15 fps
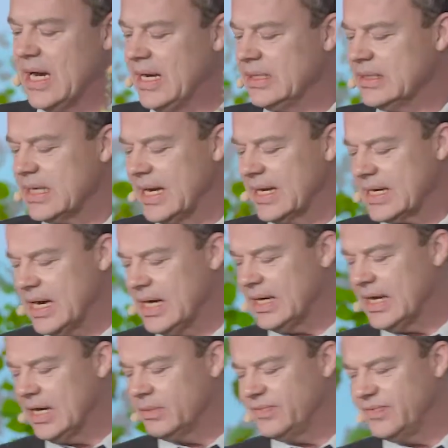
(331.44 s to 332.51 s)
and I can't
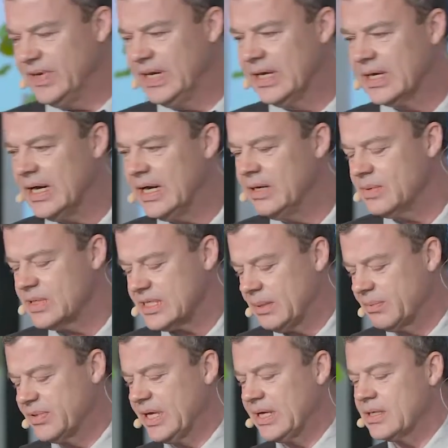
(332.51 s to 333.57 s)
help feeling it was
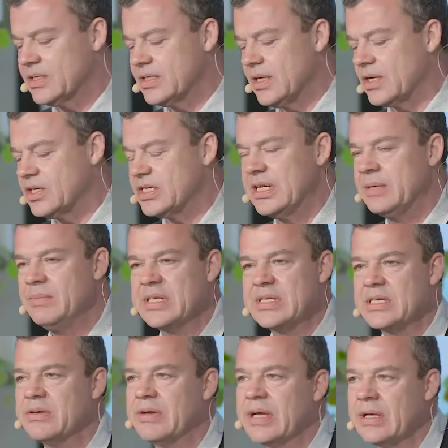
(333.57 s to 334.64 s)
something touched in
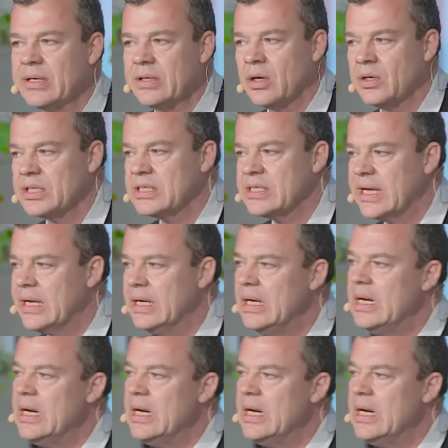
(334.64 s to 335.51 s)
mystery and oddity.